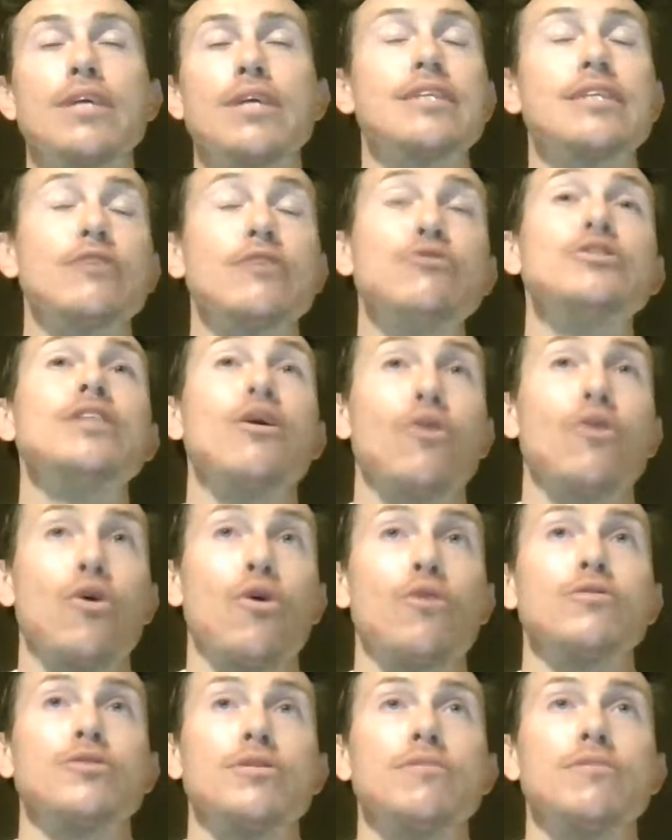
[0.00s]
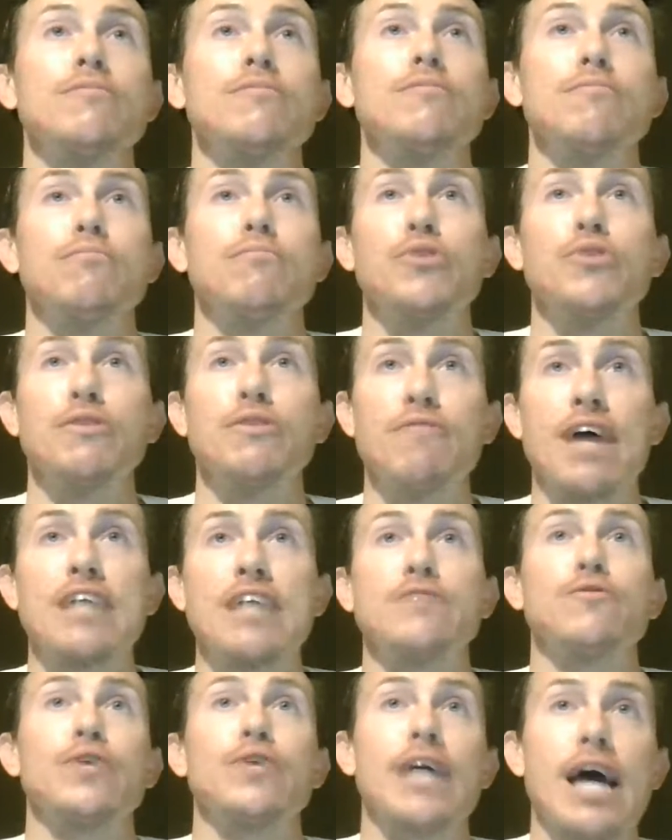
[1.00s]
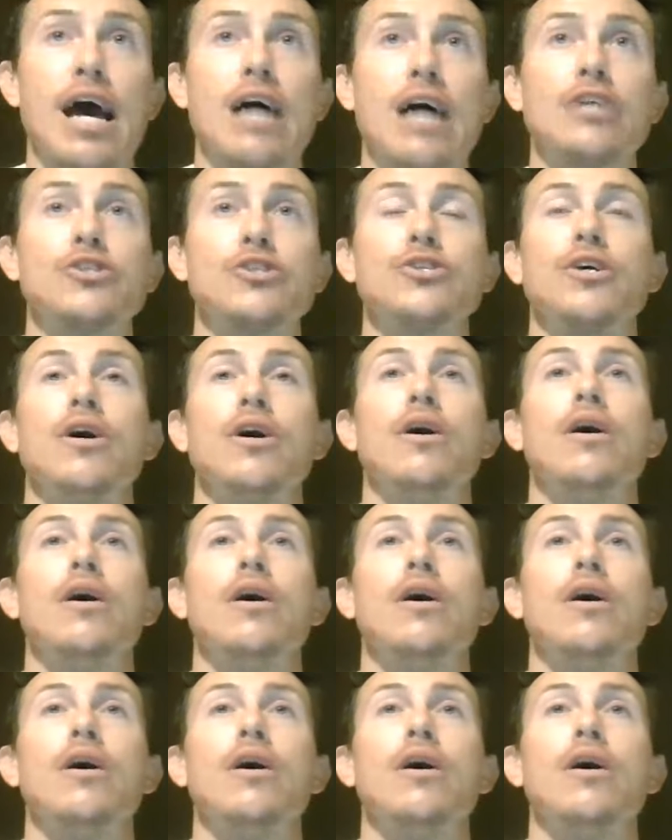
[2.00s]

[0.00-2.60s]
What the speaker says: That's how you sell cars pretty fast for cash.